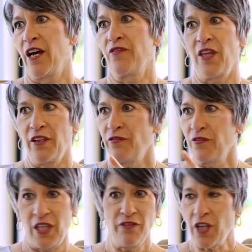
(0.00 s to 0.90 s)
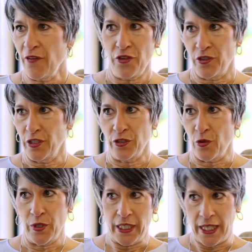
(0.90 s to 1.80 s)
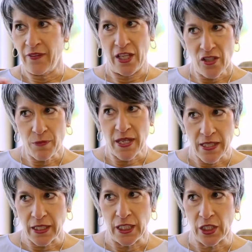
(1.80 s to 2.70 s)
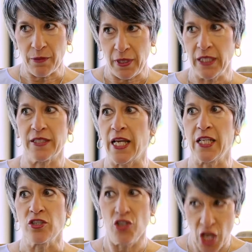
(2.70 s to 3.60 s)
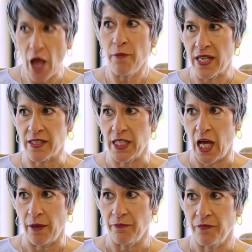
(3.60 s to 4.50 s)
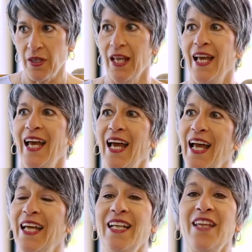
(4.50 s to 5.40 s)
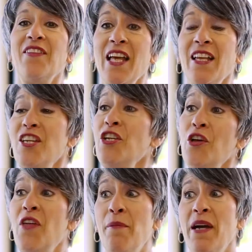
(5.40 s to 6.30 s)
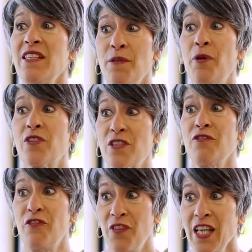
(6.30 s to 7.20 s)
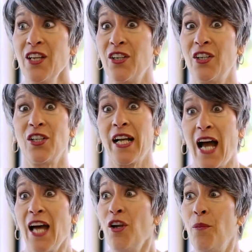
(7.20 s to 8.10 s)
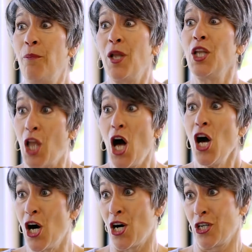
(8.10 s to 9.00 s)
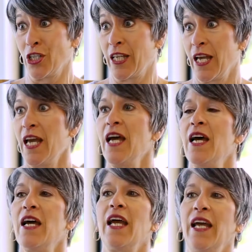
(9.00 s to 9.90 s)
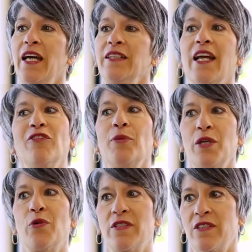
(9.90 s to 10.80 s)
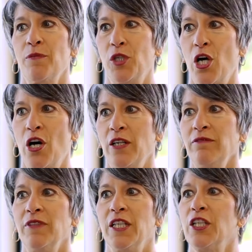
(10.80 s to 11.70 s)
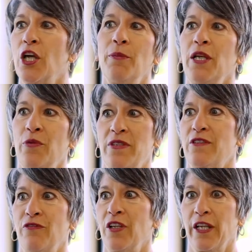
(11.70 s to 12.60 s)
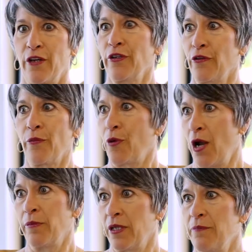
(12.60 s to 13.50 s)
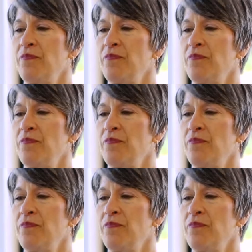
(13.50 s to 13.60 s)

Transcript: They've got their deal going, and they just basically look at me and say, "Don't mess it up." And that, you know, that makes a person feel like I don't belong. And everybody wants to belong. Nobody wants to feel like, oh, you're the problem.